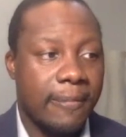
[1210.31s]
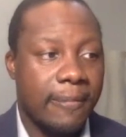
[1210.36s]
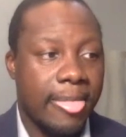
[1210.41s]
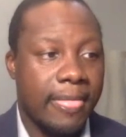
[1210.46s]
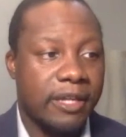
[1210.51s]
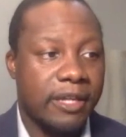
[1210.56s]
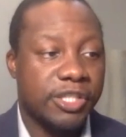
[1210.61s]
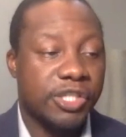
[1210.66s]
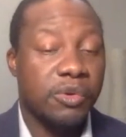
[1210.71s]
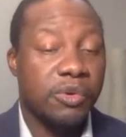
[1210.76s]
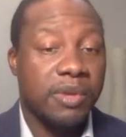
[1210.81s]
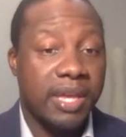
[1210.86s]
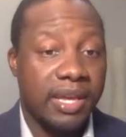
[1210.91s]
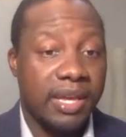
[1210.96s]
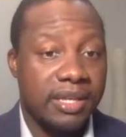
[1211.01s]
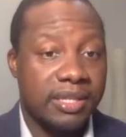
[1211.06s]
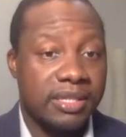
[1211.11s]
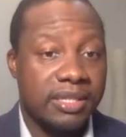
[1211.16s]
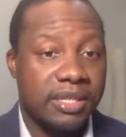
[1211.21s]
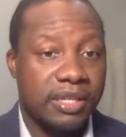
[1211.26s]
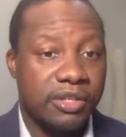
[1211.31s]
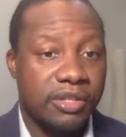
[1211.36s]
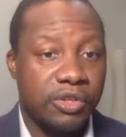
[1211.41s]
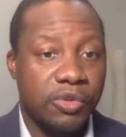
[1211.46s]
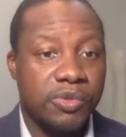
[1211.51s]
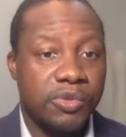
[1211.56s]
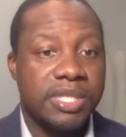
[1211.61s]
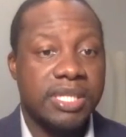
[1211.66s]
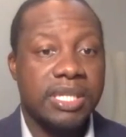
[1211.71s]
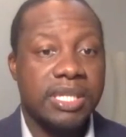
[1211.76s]
showcase and
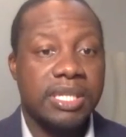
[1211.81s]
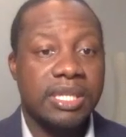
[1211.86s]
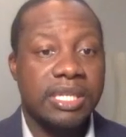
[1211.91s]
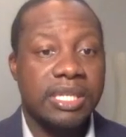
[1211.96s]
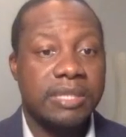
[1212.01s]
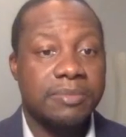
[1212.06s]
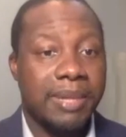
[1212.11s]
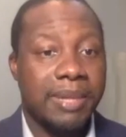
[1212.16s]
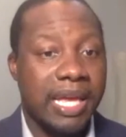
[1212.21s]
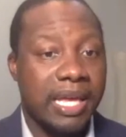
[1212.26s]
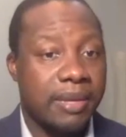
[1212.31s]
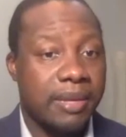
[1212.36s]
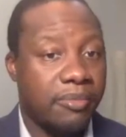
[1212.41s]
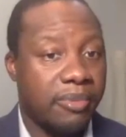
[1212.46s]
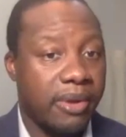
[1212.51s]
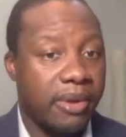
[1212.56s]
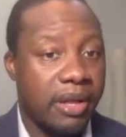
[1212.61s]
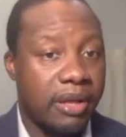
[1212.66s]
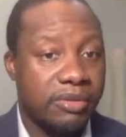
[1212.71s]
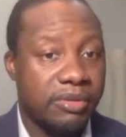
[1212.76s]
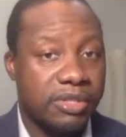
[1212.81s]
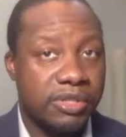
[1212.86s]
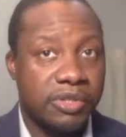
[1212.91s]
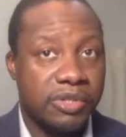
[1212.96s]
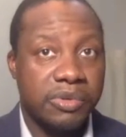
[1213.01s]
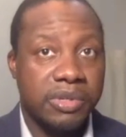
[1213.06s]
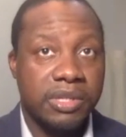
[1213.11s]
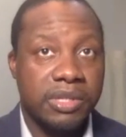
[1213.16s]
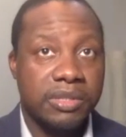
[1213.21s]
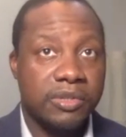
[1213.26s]
you see these Black and brown
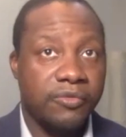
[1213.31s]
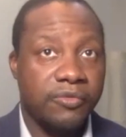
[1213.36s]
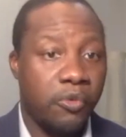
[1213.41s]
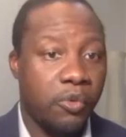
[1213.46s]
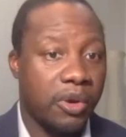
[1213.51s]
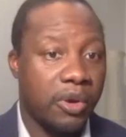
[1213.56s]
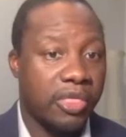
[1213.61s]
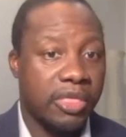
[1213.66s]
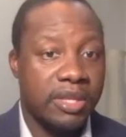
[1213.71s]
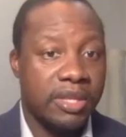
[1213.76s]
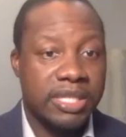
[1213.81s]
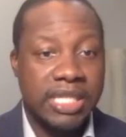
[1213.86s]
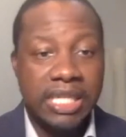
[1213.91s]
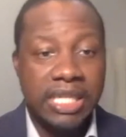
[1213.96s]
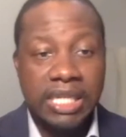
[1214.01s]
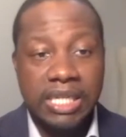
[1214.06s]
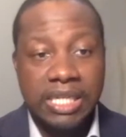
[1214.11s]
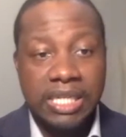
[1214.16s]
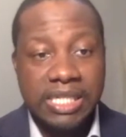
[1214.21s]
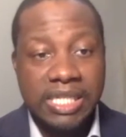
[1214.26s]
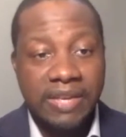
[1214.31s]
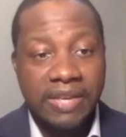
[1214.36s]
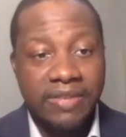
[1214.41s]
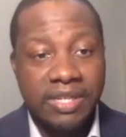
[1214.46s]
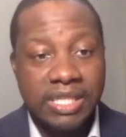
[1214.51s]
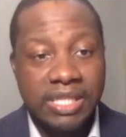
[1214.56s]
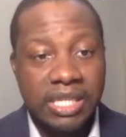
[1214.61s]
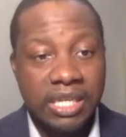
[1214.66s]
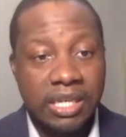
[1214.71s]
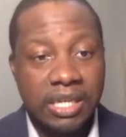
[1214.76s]
students, 14 to
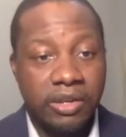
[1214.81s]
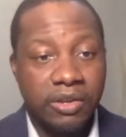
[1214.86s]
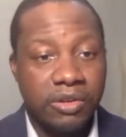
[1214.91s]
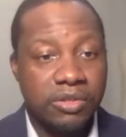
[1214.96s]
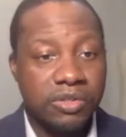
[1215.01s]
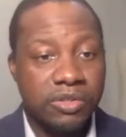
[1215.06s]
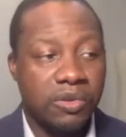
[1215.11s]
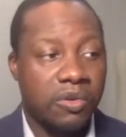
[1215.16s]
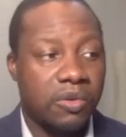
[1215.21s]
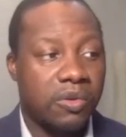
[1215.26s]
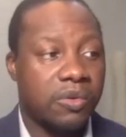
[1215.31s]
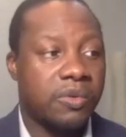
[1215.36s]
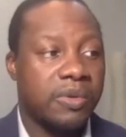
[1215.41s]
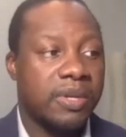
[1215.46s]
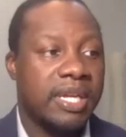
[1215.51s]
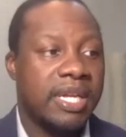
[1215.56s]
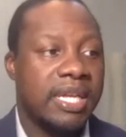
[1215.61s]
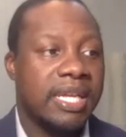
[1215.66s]
17 years old,